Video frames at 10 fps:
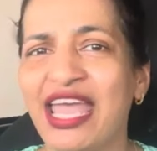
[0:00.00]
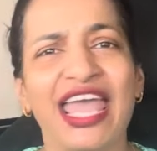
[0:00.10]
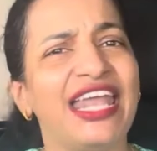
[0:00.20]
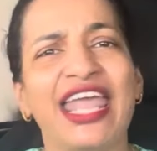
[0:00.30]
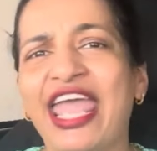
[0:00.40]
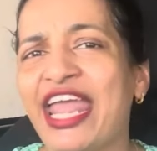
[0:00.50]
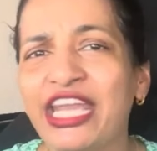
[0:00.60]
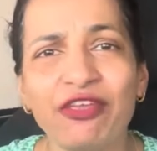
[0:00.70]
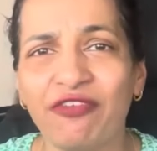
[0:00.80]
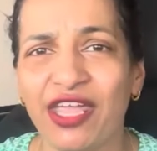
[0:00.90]
And
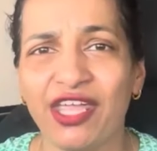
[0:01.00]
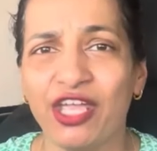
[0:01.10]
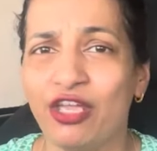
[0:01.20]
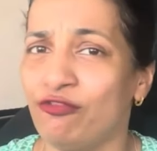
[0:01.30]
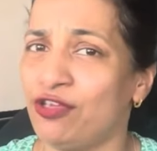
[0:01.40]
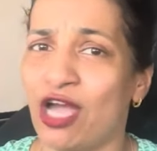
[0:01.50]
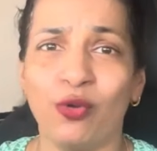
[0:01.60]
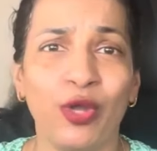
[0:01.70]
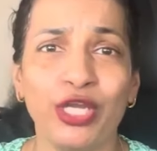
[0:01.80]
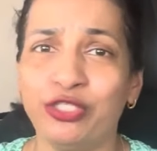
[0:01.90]
anyway, we are
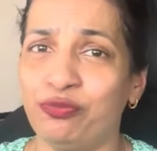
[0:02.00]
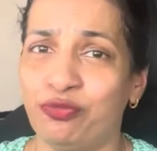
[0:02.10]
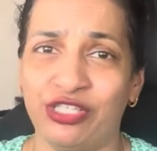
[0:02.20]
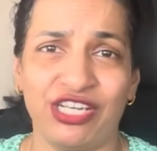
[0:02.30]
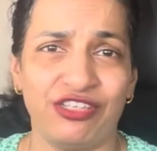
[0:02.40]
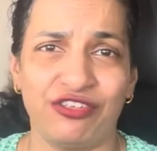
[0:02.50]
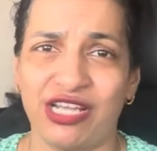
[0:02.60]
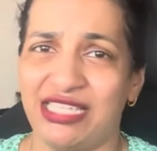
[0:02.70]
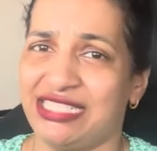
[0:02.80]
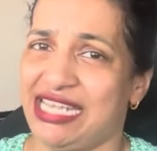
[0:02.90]
going to put our
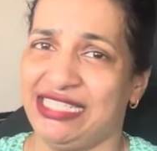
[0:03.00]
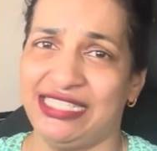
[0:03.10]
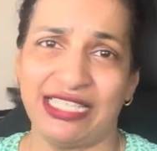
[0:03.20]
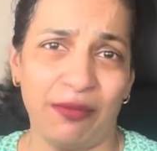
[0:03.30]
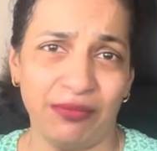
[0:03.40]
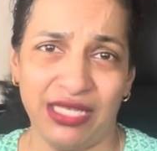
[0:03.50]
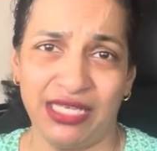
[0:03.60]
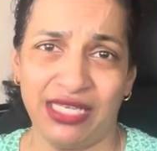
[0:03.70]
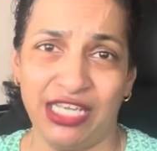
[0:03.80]
trust in something.